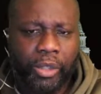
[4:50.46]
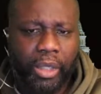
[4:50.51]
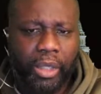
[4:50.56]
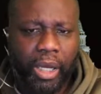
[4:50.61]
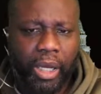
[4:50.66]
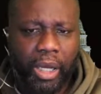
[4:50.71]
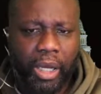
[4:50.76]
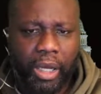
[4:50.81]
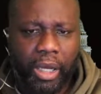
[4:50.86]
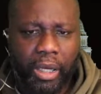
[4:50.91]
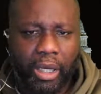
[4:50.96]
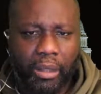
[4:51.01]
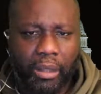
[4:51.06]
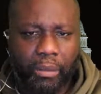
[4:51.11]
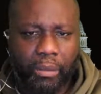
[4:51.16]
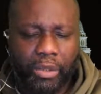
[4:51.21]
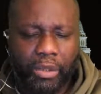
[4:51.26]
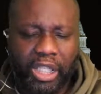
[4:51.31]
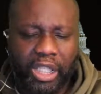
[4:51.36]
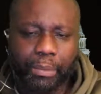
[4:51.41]
Um,
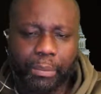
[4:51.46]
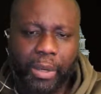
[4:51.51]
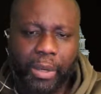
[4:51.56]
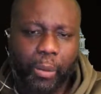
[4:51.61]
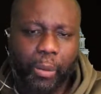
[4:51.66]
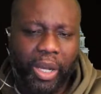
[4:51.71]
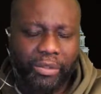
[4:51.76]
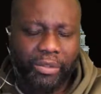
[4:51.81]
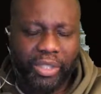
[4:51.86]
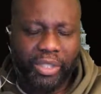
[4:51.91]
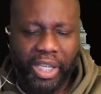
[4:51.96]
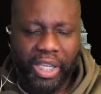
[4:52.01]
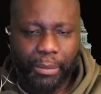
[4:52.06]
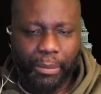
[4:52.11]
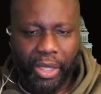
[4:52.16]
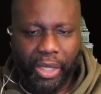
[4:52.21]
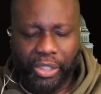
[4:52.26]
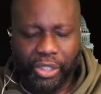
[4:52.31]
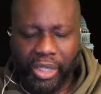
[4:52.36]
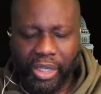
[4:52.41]
keep my wife's name
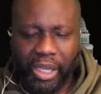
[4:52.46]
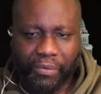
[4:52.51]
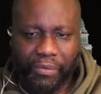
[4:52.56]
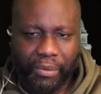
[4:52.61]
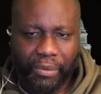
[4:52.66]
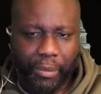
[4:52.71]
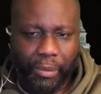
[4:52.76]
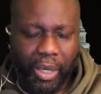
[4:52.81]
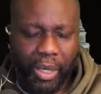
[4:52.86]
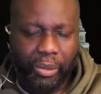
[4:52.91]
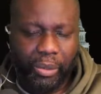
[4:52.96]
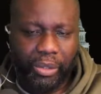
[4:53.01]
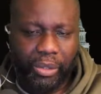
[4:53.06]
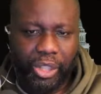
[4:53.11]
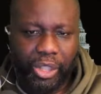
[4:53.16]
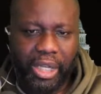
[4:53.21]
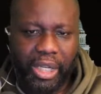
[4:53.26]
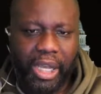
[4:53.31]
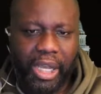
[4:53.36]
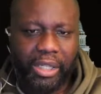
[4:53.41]
out your effing mouth, she
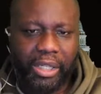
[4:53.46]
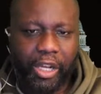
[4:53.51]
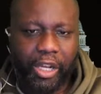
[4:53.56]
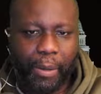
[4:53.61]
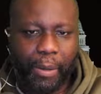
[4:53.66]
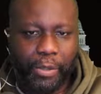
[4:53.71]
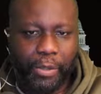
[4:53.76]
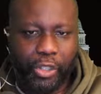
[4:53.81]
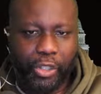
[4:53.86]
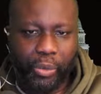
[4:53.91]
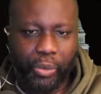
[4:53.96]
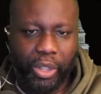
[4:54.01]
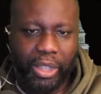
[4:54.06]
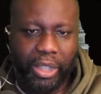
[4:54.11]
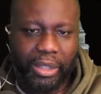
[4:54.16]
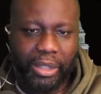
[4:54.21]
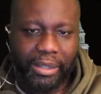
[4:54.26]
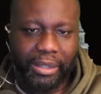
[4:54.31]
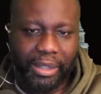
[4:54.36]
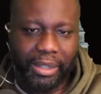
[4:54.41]
had an opportunity
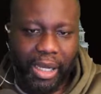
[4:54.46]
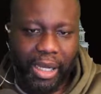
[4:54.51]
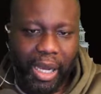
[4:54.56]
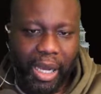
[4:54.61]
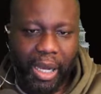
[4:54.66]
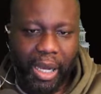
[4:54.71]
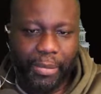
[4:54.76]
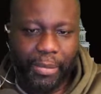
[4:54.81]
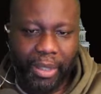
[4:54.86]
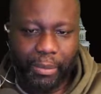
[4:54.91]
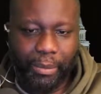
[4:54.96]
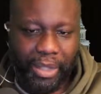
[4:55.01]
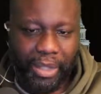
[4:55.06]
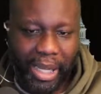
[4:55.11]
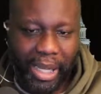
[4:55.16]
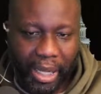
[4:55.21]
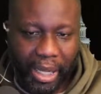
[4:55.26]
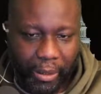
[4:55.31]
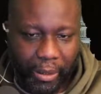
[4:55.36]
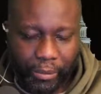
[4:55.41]
to calm him
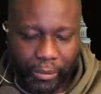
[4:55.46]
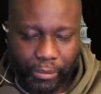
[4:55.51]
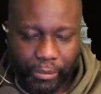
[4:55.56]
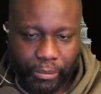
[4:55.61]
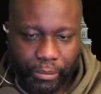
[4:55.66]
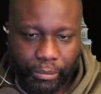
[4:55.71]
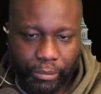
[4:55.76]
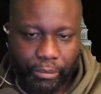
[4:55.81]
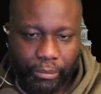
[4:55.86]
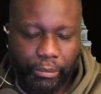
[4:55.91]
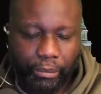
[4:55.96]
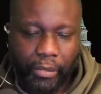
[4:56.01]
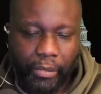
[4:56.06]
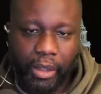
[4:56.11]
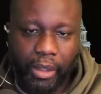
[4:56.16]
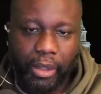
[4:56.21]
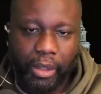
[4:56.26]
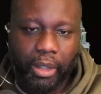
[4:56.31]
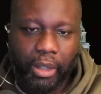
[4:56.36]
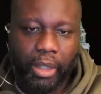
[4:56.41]
down.
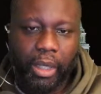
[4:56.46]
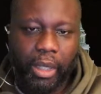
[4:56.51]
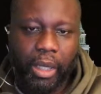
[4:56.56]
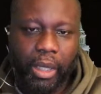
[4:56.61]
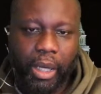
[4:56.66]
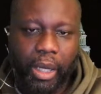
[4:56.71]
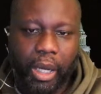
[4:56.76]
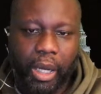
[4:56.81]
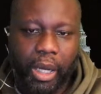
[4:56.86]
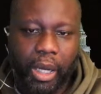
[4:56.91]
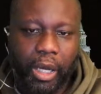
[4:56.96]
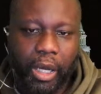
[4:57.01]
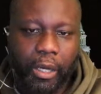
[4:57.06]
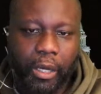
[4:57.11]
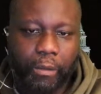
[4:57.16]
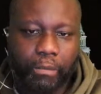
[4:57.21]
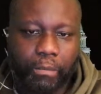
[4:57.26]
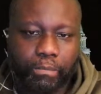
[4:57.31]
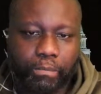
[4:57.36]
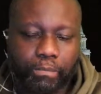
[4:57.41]
Um,
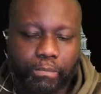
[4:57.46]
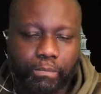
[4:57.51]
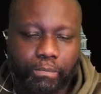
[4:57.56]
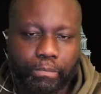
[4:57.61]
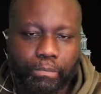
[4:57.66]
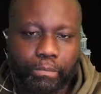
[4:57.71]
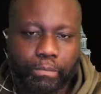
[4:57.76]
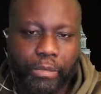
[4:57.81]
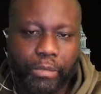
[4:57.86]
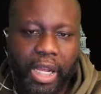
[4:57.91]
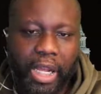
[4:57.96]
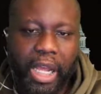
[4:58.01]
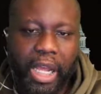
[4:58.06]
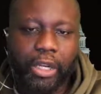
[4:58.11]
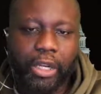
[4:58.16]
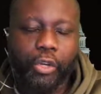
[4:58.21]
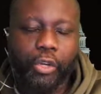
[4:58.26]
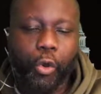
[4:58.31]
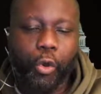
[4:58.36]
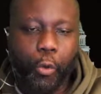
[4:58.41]
at
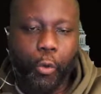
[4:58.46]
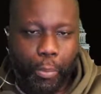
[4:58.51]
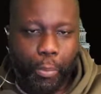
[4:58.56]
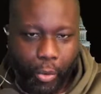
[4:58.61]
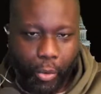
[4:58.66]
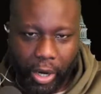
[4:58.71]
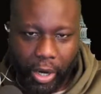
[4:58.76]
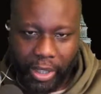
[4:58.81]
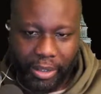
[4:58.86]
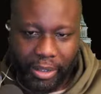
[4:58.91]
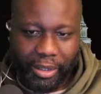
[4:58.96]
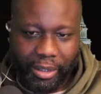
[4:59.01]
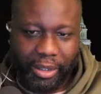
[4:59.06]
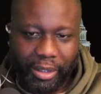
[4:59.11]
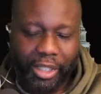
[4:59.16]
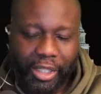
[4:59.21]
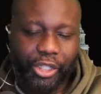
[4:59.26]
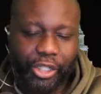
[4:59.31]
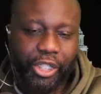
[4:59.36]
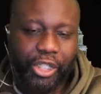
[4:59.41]
no point did
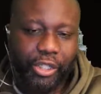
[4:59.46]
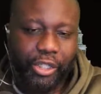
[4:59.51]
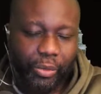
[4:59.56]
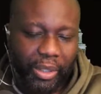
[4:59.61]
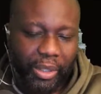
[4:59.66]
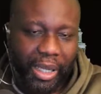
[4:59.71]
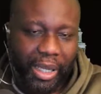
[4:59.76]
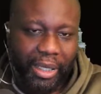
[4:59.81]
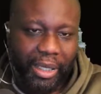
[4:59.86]
she do that?